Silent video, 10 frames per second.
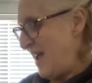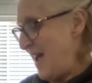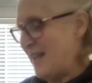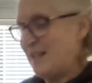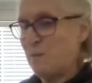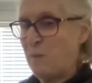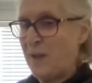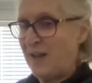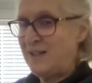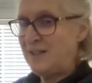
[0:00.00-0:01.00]
As
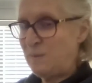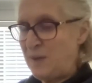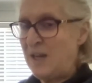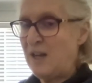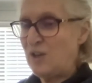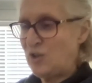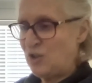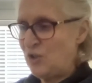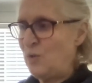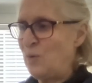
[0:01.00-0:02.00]
well as winning
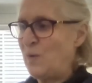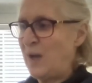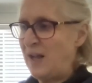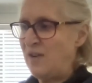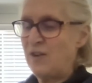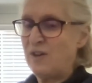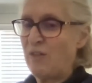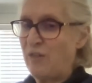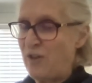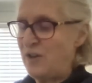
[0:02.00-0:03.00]

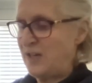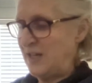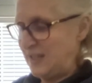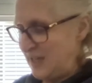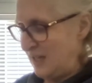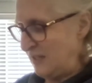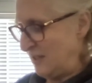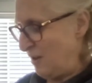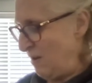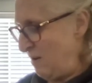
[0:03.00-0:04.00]
236
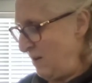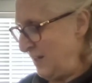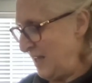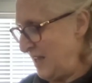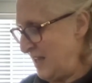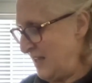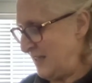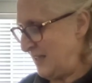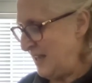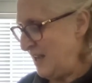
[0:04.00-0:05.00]
lollies,